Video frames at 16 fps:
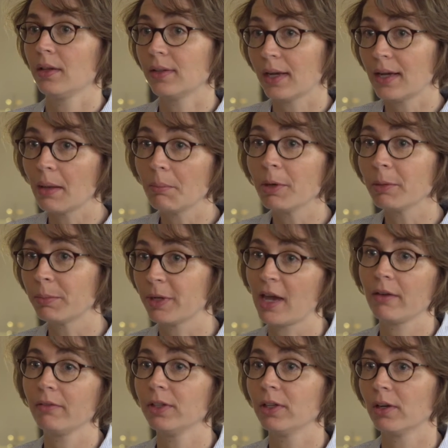dynamic
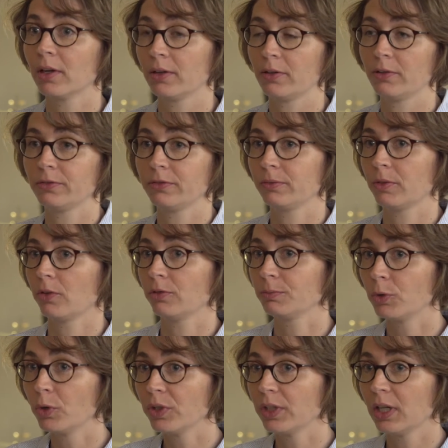behavior of
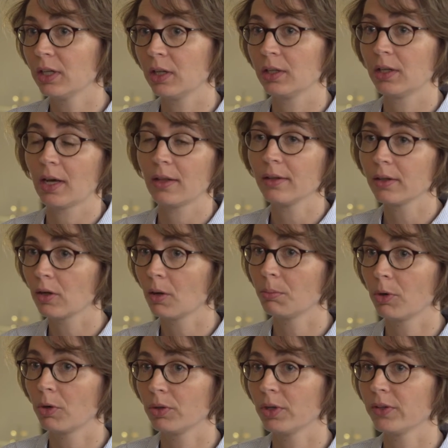protein and other
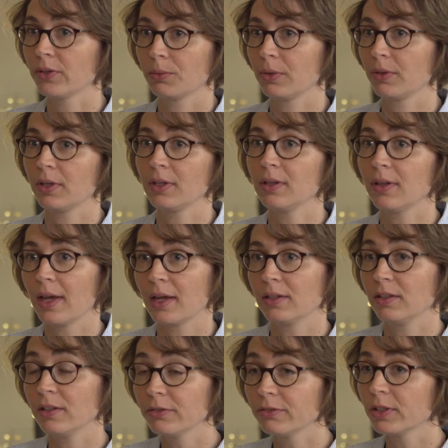components within their
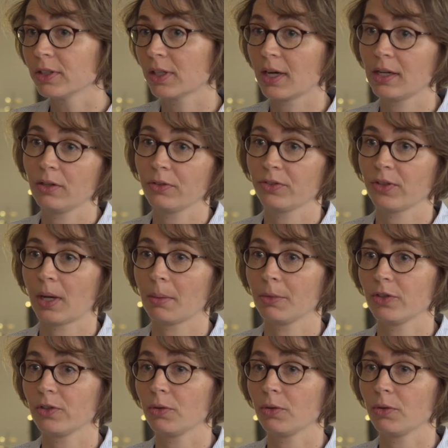different kind of samples.